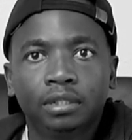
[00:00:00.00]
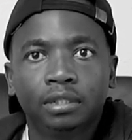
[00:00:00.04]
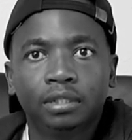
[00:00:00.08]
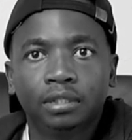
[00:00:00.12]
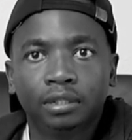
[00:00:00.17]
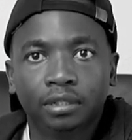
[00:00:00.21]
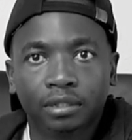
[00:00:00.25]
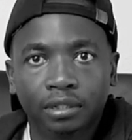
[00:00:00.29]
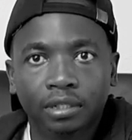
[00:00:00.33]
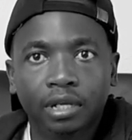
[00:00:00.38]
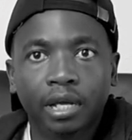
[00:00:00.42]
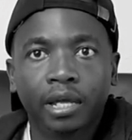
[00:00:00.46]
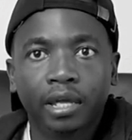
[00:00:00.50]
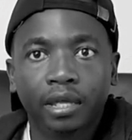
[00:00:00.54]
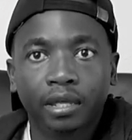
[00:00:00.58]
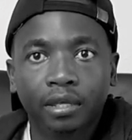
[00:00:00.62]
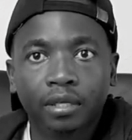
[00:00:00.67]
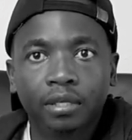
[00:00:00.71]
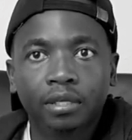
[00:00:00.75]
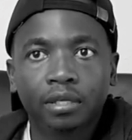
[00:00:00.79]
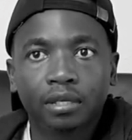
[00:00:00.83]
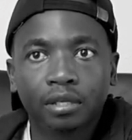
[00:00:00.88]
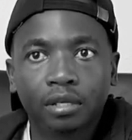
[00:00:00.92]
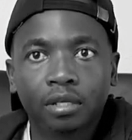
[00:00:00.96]
it's like
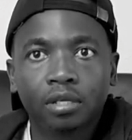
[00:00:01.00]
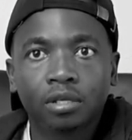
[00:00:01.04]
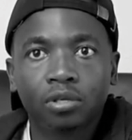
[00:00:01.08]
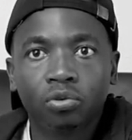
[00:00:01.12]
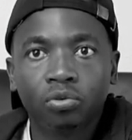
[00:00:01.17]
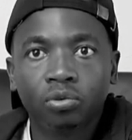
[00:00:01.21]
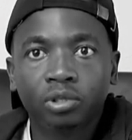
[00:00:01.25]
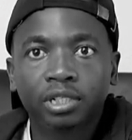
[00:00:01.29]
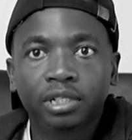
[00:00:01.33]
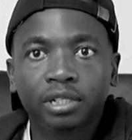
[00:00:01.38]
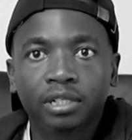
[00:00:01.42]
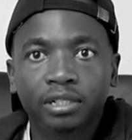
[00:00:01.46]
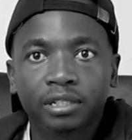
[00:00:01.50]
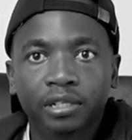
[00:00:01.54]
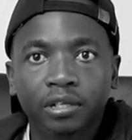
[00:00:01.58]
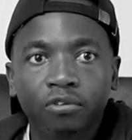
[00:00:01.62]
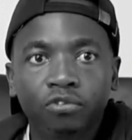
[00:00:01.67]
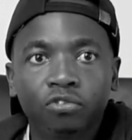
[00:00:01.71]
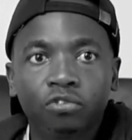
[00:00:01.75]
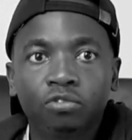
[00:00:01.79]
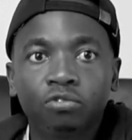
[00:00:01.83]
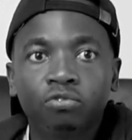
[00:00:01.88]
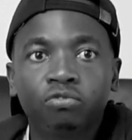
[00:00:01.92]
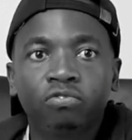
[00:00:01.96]
you just
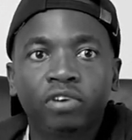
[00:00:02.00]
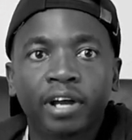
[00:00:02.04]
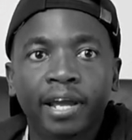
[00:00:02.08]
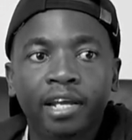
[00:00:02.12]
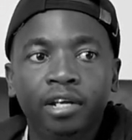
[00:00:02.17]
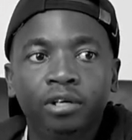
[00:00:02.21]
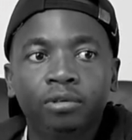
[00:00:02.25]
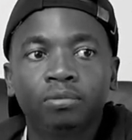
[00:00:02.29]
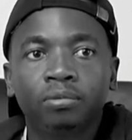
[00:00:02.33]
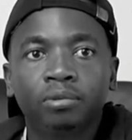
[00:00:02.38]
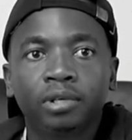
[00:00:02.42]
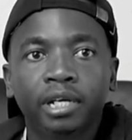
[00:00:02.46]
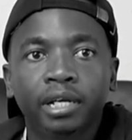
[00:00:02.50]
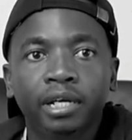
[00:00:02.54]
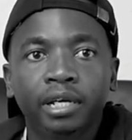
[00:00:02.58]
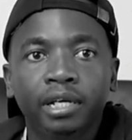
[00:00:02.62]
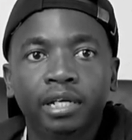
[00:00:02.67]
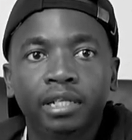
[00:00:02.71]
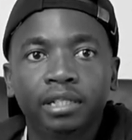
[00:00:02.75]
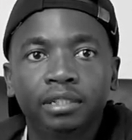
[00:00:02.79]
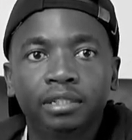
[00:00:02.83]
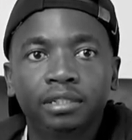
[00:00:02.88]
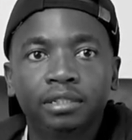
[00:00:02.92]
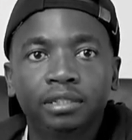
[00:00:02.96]
have to find
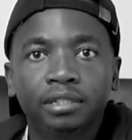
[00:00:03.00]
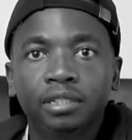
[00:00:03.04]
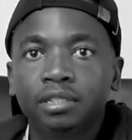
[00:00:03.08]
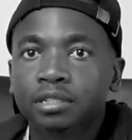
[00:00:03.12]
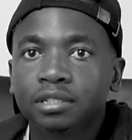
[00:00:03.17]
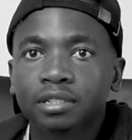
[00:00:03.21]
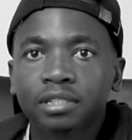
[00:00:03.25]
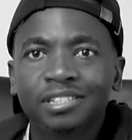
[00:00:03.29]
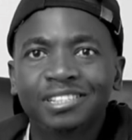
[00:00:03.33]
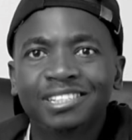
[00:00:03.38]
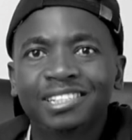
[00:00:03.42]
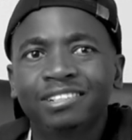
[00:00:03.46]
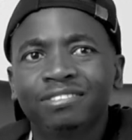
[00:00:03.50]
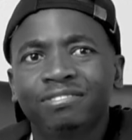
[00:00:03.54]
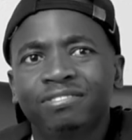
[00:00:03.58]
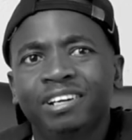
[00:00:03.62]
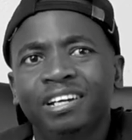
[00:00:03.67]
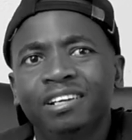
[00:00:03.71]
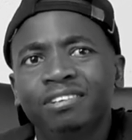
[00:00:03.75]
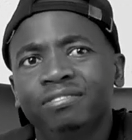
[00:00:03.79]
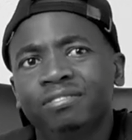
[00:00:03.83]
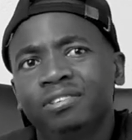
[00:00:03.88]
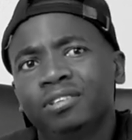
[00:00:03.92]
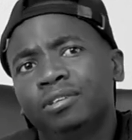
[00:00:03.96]
ways. It's
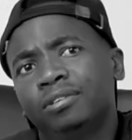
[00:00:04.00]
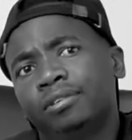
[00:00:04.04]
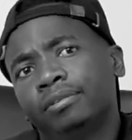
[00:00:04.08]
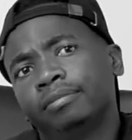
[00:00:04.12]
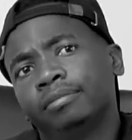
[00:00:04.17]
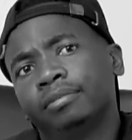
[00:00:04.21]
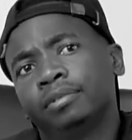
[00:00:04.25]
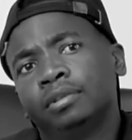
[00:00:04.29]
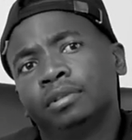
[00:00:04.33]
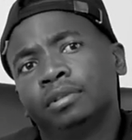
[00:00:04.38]
survival.